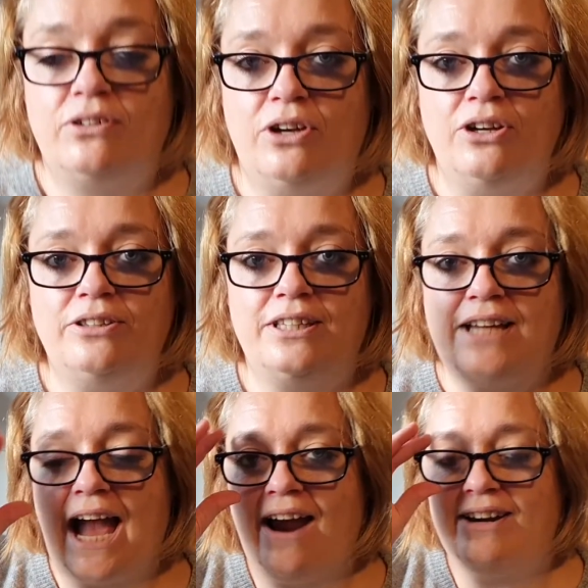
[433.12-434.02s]
cooked the
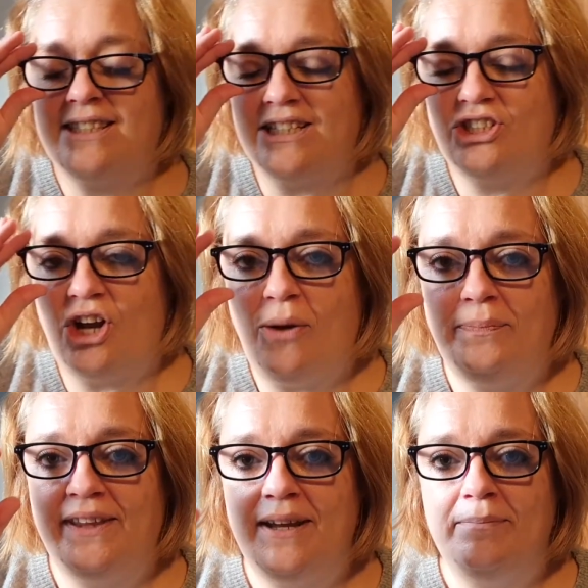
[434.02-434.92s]
carrots, I
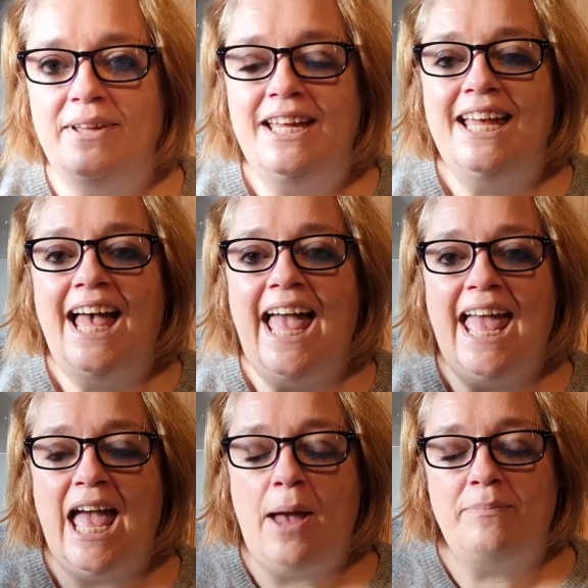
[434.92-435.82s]
chopped them,
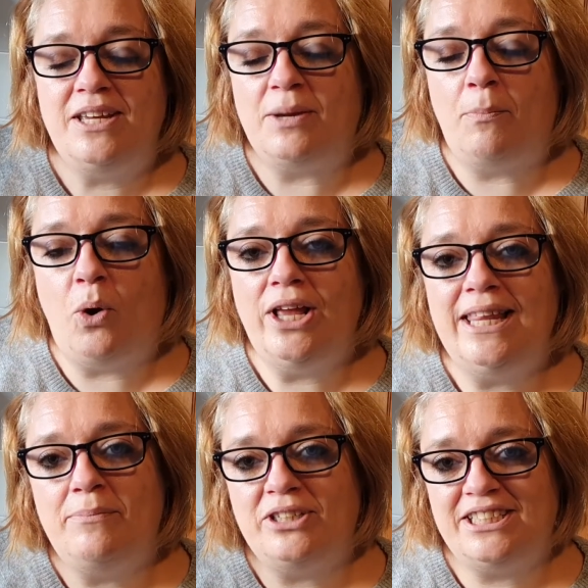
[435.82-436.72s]
you can boil
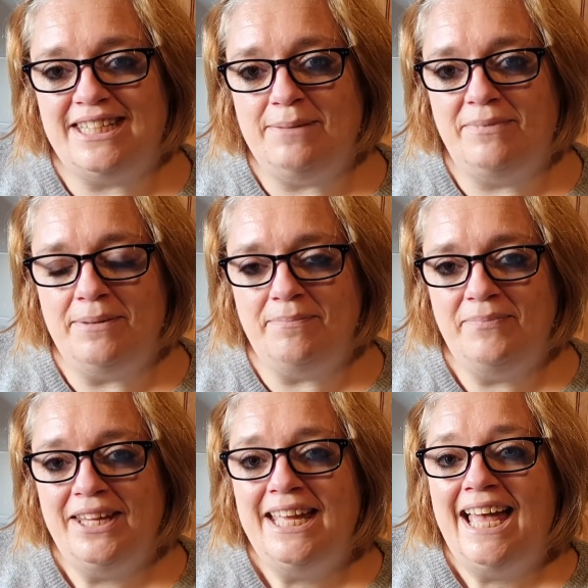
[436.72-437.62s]
them or steam them,
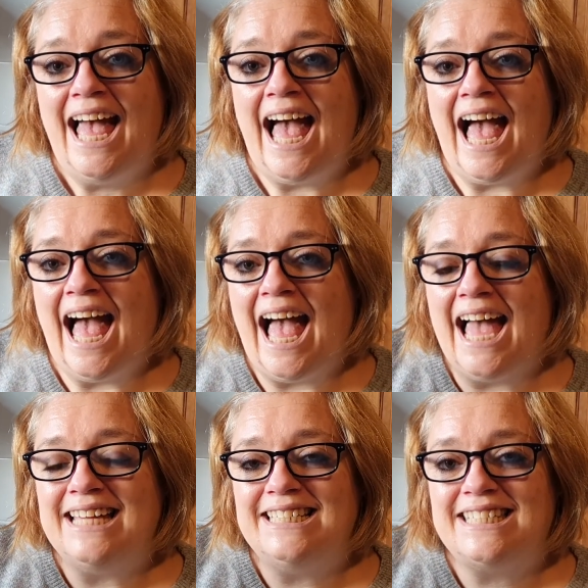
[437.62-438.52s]

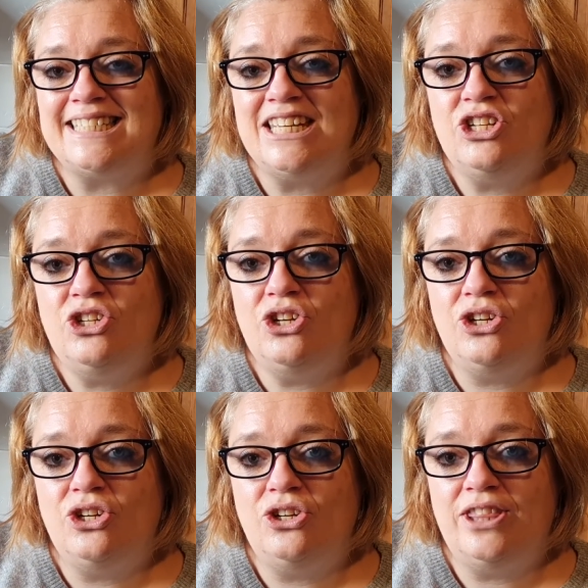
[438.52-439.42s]
and
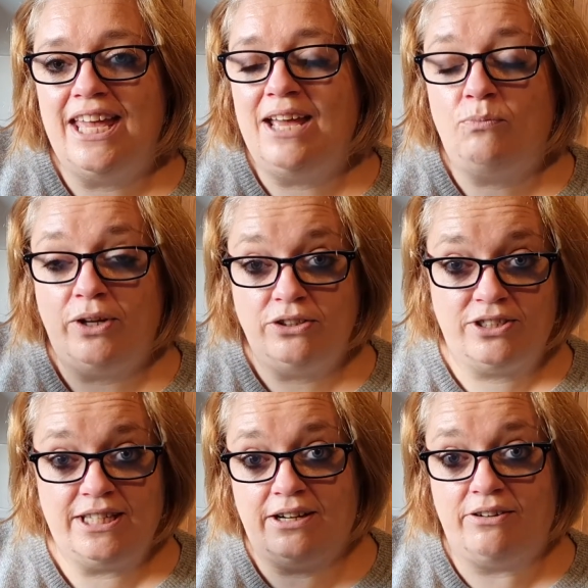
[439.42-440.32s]
you then,
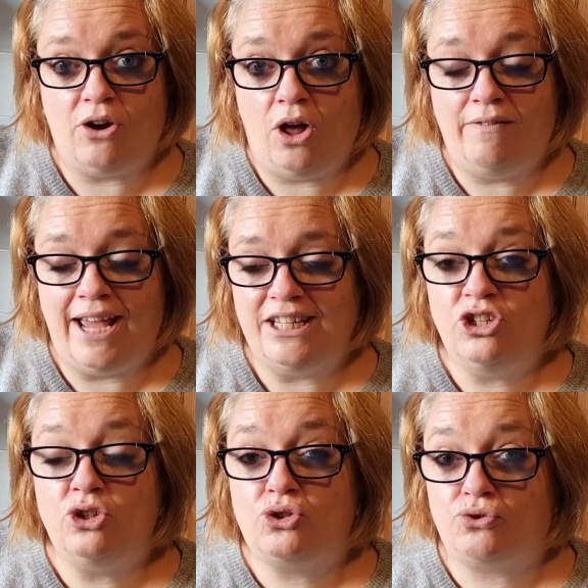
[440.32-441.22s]
once they're all ready,
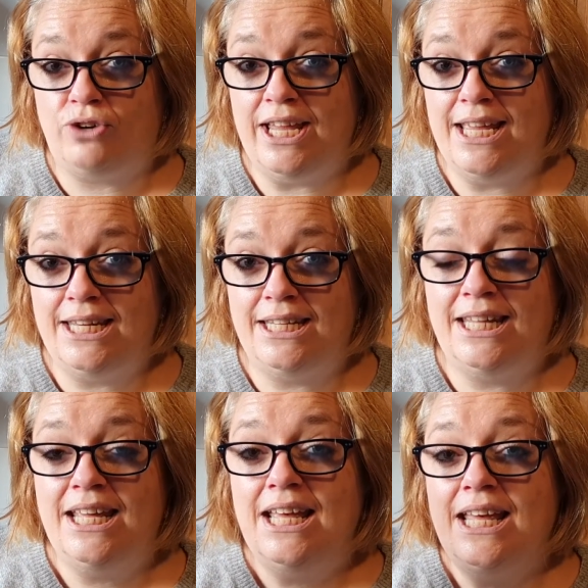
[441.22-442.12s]
you
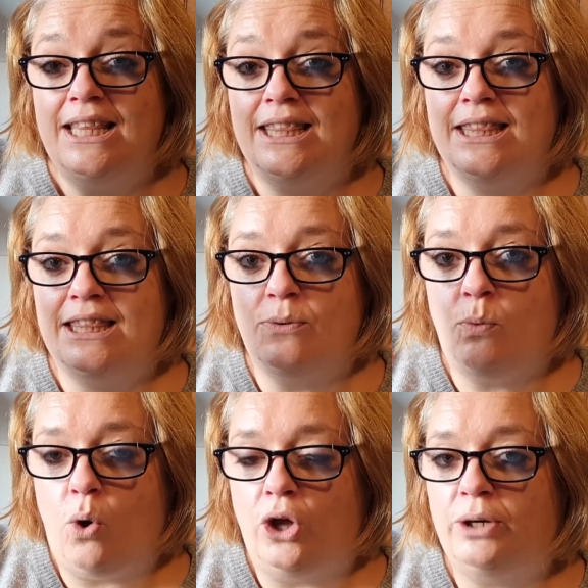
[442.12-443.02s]
drain the
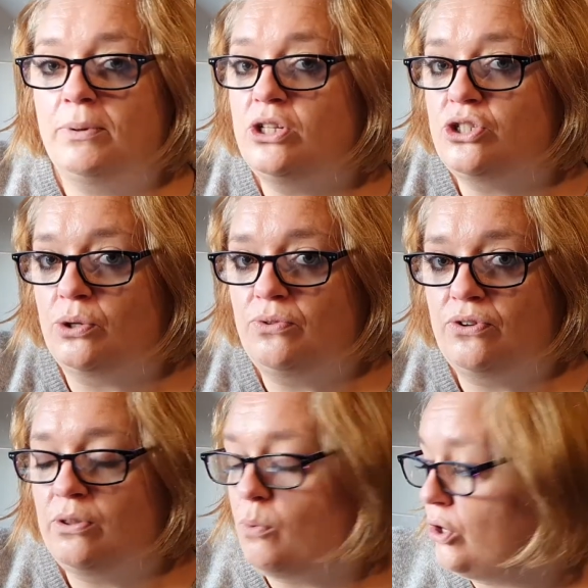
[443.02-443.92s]
water, but you don't
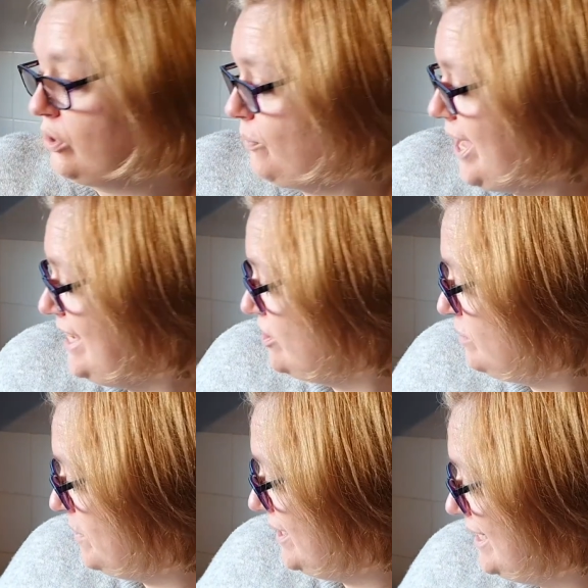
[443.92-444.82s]
throw the water away, you
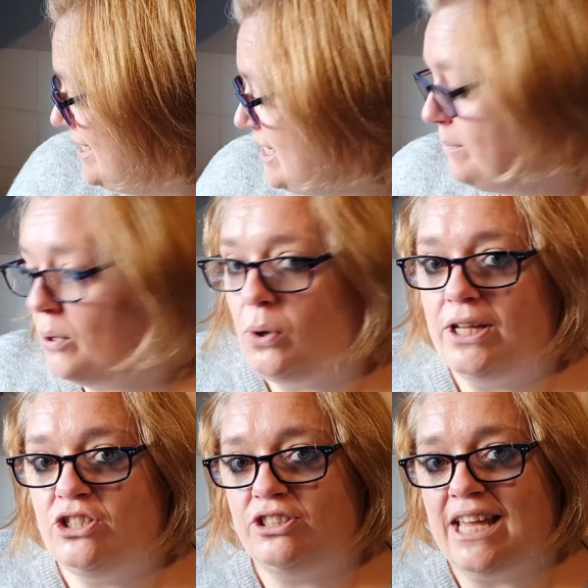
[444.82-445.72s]
just put it into a bowl
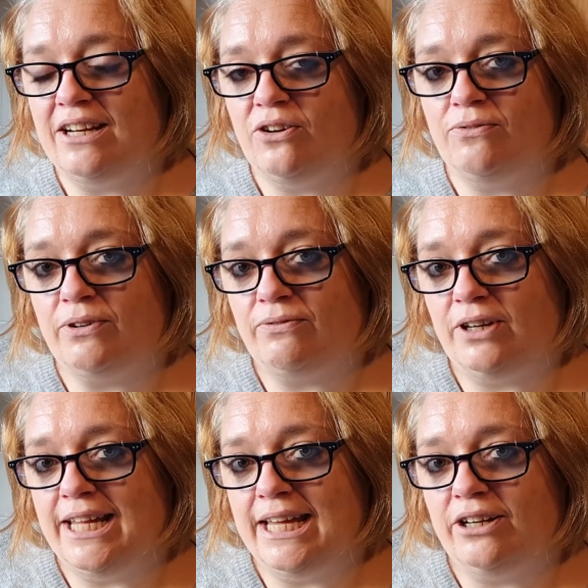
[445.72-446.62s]
and you set it over for
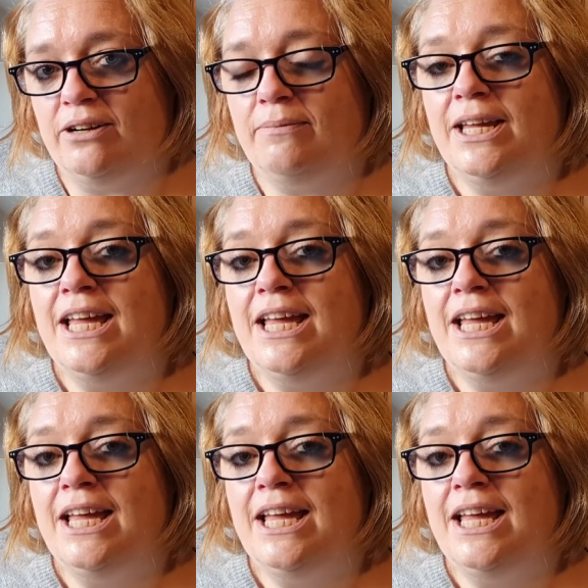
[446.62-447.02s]
later.